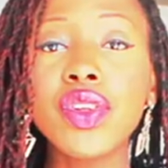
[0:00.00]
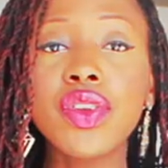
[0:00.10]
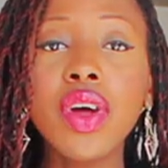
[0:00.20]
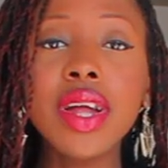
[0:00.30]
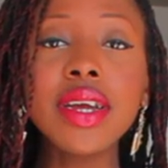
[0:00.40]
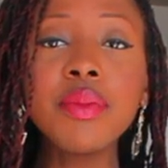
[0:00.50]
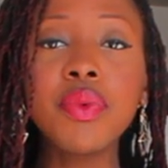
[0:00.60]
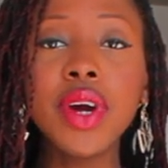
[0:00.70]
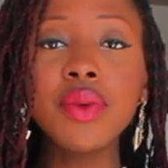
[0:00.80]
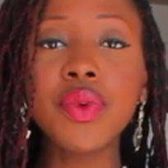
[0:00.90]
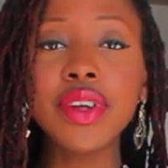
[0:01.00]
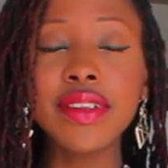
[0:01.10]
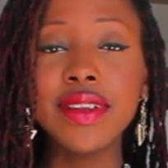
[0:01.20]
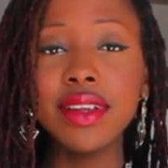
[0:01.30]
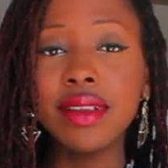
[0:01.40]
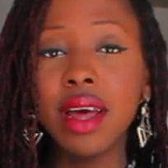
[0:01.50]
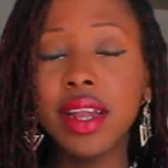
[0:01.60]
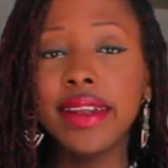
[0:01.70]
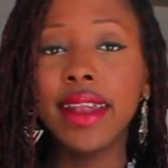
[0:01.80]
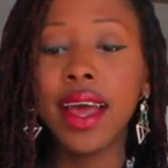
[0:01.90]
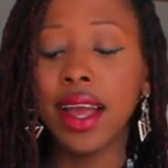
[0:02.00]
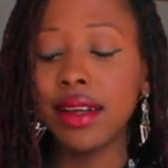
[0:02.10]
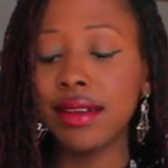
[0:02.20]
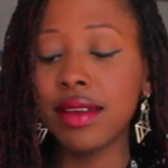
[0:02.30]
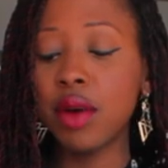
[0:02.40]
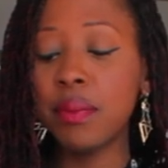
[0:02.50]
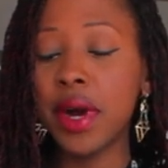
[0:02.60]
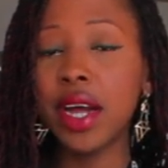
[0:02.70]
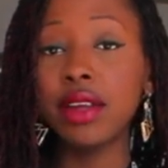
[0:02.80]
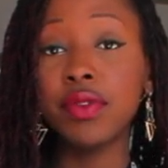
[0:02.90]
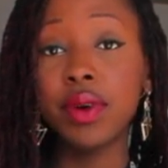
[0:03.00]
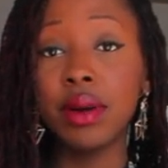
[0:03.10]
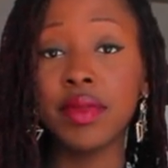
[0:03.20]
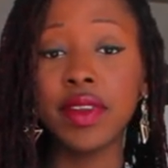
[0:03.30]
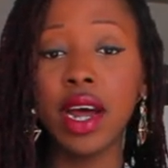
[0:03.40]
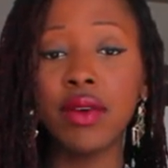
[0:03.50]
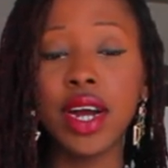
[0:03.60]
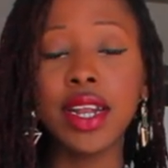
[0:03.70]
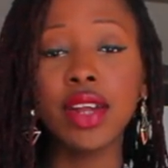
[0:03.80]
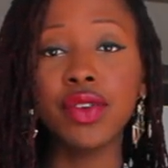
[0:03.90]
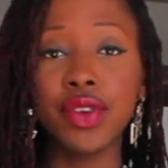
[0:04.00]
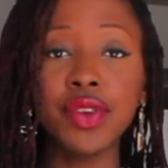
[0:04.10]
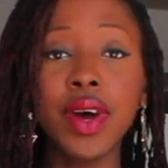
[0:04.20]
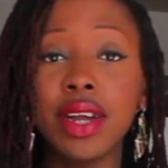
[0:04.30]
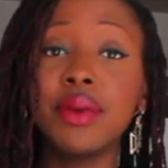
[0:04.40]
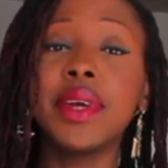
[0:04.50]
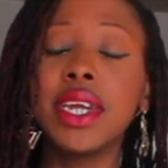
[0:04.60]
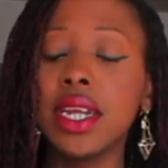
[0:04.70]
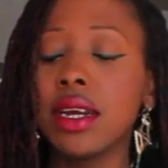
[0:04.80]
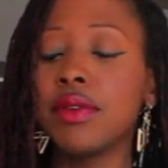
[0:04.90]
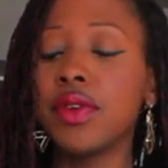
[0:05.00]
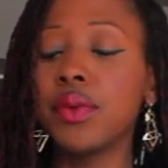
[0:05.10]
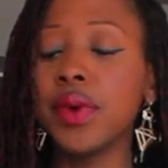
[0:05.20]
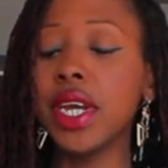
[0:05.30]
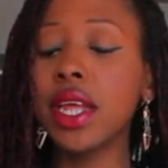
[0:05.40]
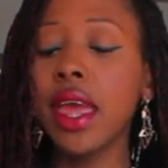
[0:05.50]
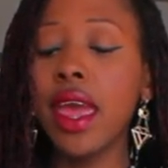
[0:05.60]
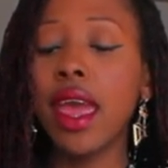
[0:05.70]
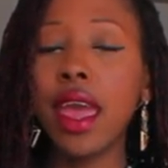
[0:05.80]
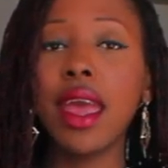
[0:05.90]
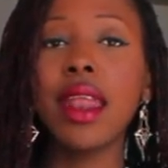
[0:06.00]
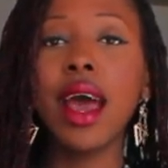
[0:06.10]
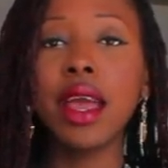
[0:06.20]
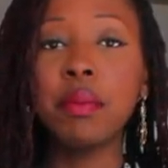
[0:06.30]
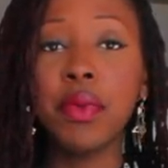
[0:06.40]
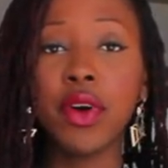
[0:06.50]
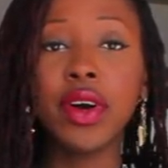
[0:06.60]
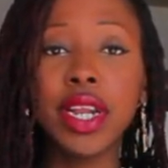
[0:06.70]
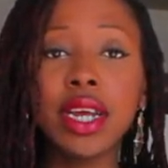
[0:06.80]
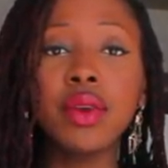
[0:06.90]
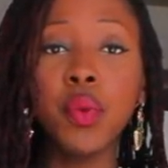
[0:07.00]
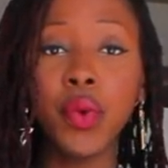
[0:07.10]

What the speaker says: The starting point was this nice body from Zara that you saw at the beginning of the week, and I paired it